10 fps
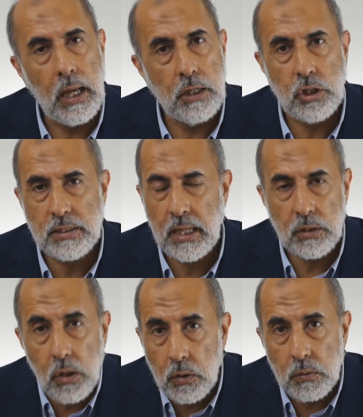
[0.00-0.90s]
And she said,
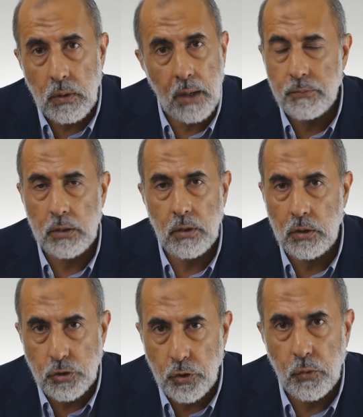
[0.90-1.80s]
no, I'm not
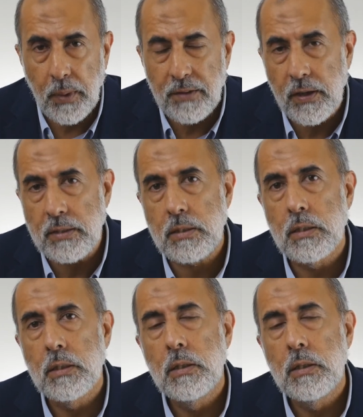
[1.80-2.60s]
going to show you my face.